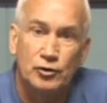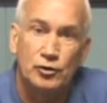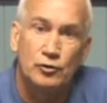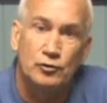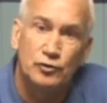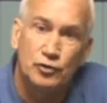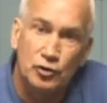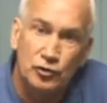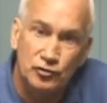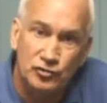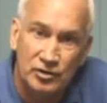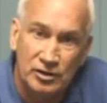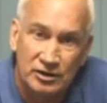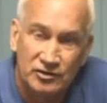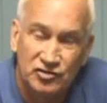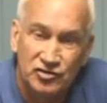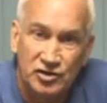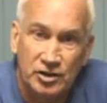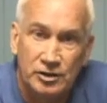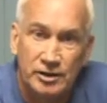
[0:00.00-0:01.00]
you
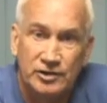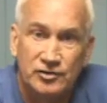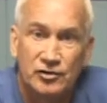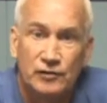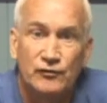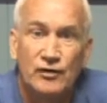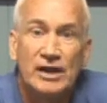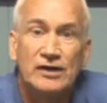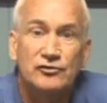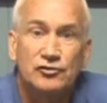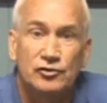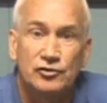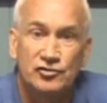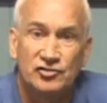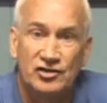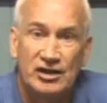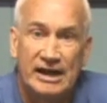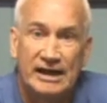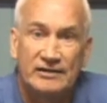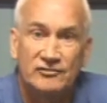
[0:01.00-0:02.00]
using a series of
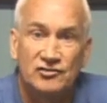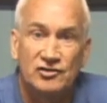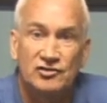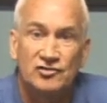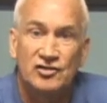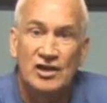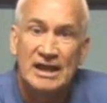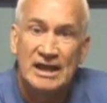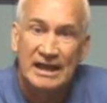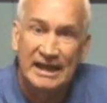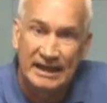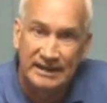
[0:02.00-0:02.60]
exercises,